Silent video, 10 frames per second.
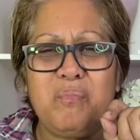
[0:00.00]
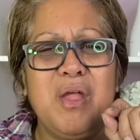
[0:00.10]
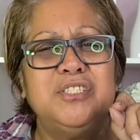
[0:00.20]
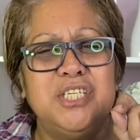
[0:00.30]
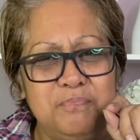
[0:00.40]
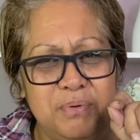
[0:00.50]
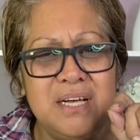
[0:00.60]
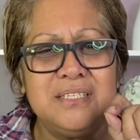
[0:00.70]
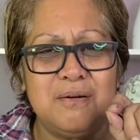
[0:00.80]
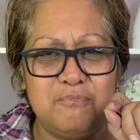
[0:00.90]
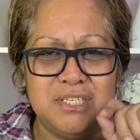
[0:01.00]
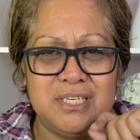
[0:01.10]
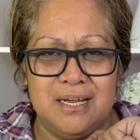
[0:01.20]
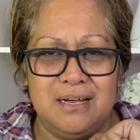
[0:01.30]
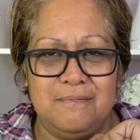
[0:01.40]
she pierced someone's
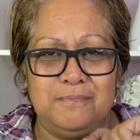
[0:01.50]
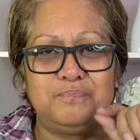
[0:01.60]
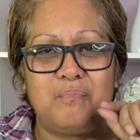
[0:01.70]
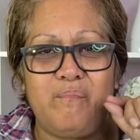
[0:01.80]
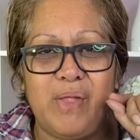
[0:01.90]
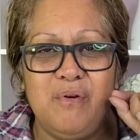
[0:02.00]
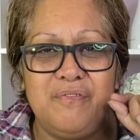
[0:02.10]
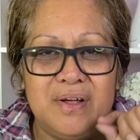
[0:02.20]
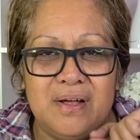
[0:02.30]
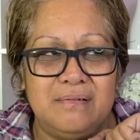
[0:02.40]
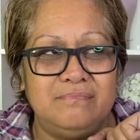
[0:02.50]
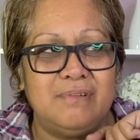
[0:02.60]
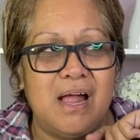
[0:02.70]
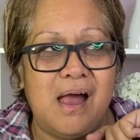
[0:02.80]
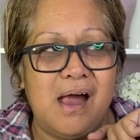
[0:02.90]
ear with a
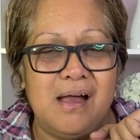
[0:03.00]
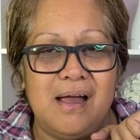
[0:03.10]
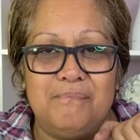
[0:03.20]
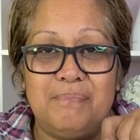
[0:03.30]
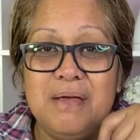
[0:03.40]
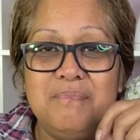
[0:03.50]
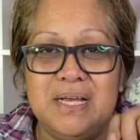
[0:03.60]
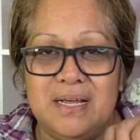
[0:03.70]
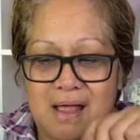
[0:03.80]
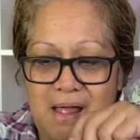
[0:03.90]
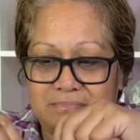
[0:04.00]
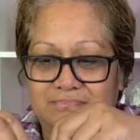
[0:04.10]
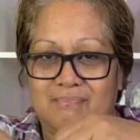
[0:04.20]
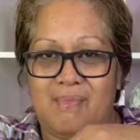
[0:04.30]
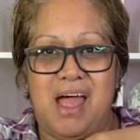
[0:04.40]
baby
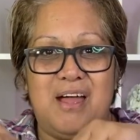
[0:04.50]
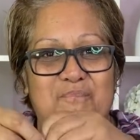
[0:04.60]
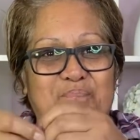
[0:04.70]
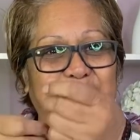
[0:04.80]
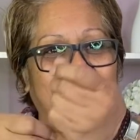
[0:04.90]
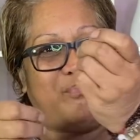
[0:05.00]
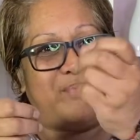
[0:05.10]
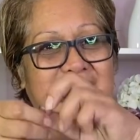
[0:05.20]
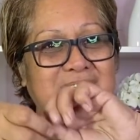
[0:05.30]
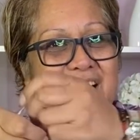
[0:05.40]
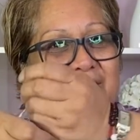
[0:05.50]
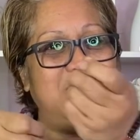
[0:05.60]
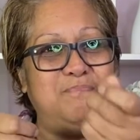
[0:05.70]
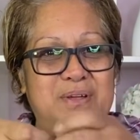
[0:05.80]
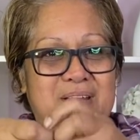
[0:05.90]

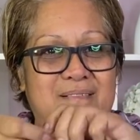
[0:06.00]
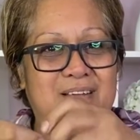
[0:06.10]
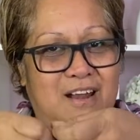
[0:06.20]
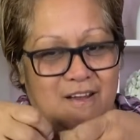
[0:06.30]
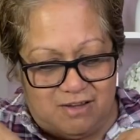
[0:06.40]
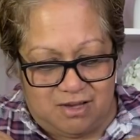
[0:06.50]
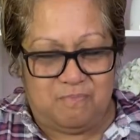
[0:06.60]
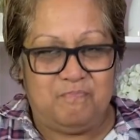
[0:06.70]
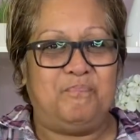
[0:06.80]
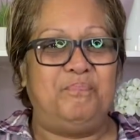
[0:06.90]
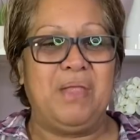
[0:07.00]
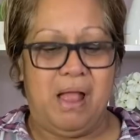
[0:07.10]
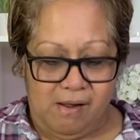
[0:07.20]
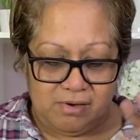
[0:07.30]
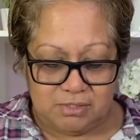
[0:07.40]
safety pin, you know,
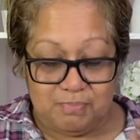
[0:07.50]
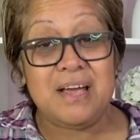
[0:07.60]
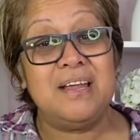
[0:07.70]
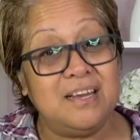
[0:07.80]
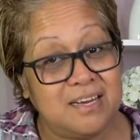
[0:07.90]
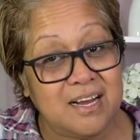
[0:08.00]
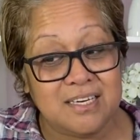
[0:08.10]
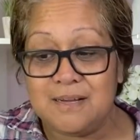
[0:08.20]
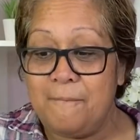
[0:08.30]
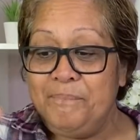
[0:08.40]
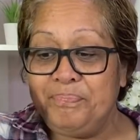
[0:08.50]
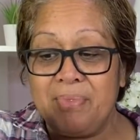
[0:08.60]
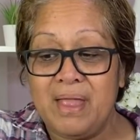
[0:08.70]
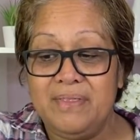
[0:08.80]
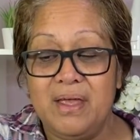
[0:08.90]
because back in the days,
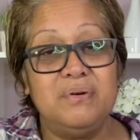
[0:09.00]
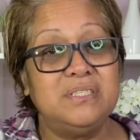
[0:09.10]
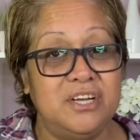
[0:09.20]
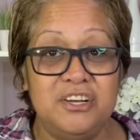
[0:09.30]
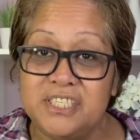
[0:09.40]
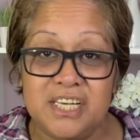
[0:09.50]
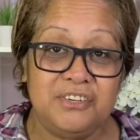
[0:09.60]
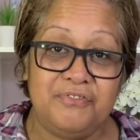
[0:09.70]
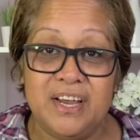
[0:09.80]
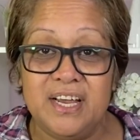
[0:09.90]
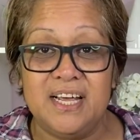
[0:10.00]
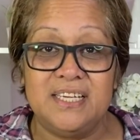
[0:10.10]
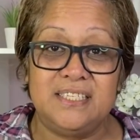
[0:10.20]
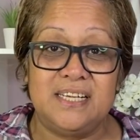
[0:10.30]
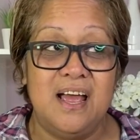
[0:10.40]
there was no such thing
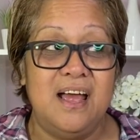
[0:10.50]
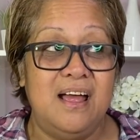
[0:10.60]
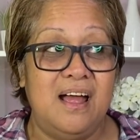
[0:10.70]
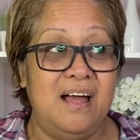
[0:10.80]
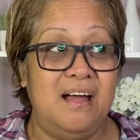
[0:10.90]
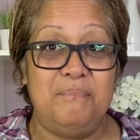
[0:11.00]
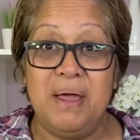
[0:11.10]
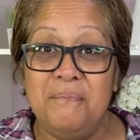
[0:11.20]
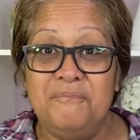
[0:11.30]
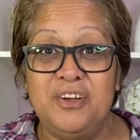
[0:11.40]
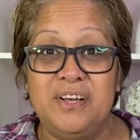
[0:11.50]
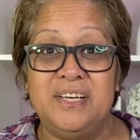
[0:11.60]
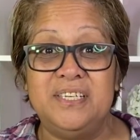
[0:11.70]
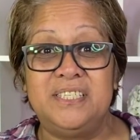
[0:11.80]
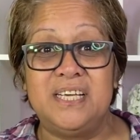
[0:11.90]
as
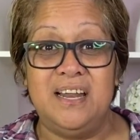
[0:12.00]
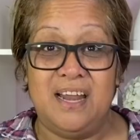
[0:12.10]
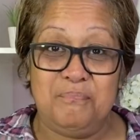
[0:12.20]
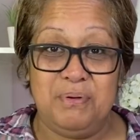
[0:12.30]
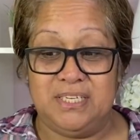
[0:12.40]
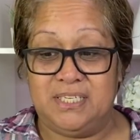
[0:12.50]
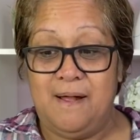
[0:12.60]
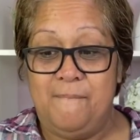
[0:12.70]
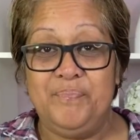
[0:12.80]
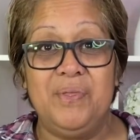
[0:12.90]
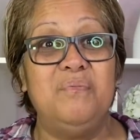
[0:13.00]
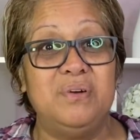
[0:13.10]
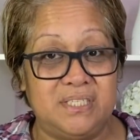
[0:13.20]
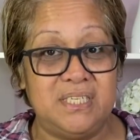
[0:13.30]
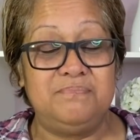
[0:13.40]
Pampers, nappies. It
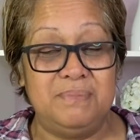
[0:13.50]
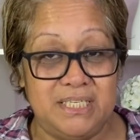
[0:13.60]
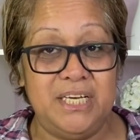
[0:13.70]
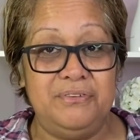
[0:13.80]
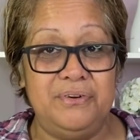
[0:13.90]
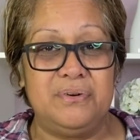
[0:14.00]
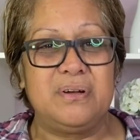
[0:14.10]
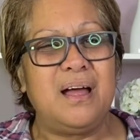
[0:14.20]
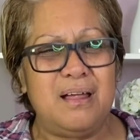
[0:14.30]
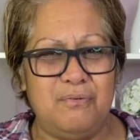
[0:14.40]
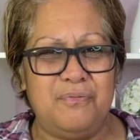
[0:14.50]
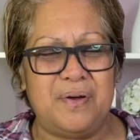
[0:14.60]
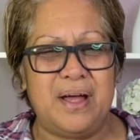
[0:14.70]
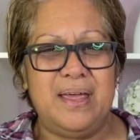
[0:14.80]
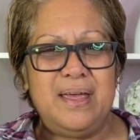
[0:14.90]
was just material,
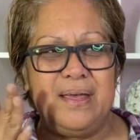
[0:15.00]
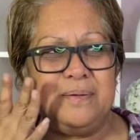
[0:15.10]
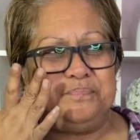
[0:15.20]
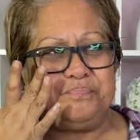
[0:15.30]
Faye.